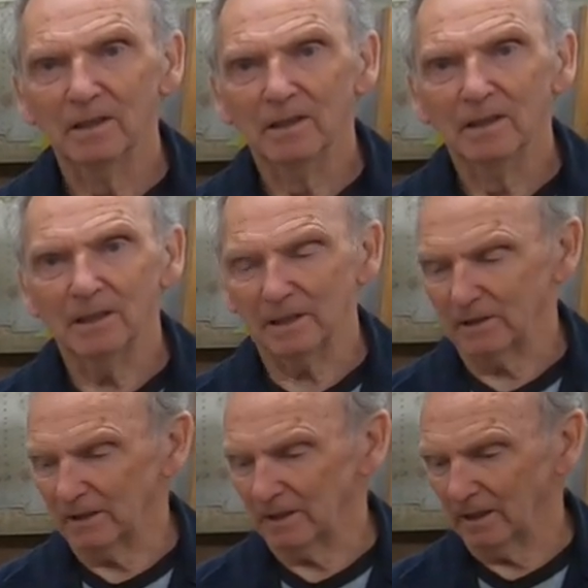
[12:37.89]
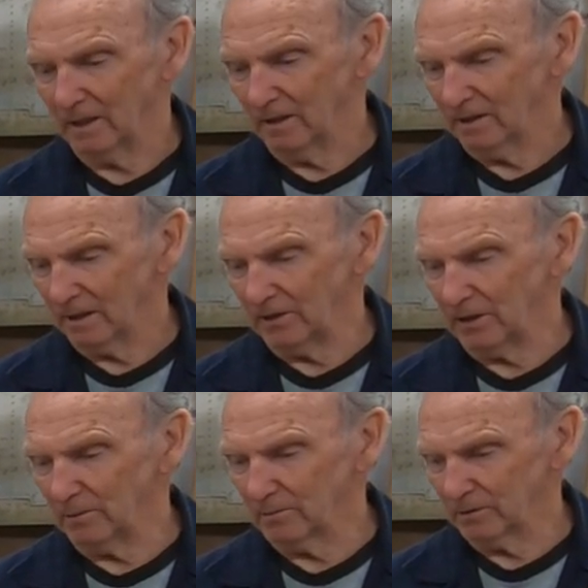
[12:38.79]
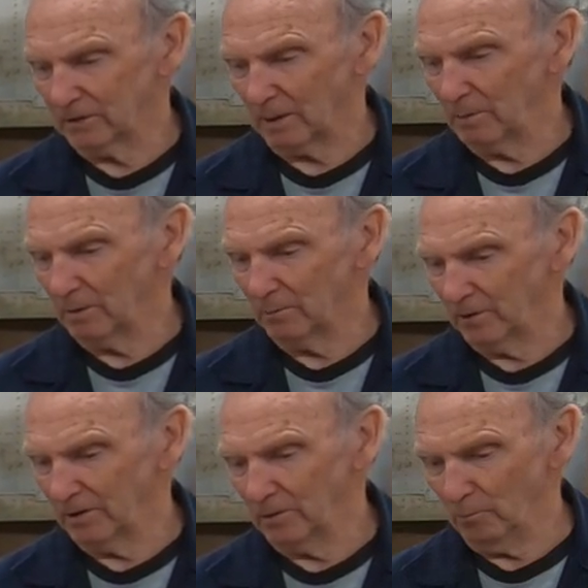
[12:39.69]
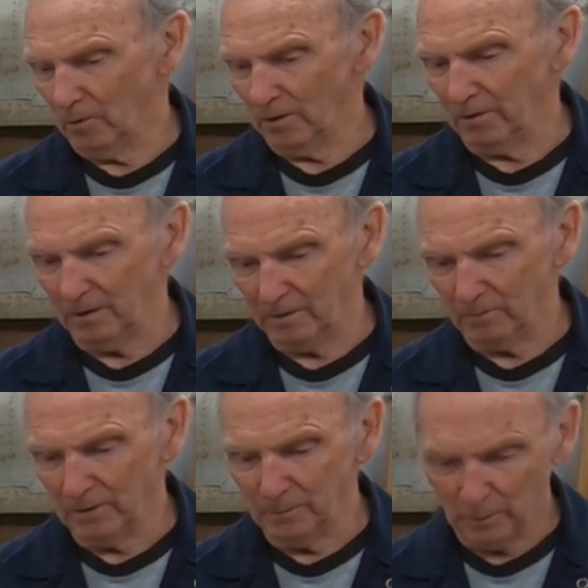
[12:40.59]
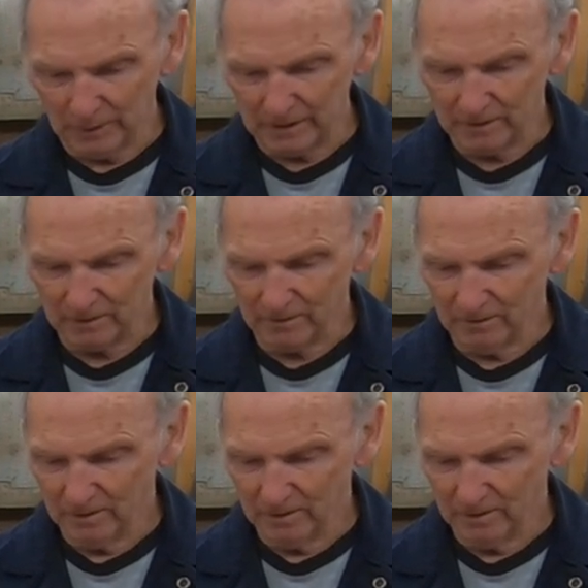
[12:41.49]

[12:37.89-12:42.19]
Yeah. Because they, uh, I think some of them were underwater at one point, so.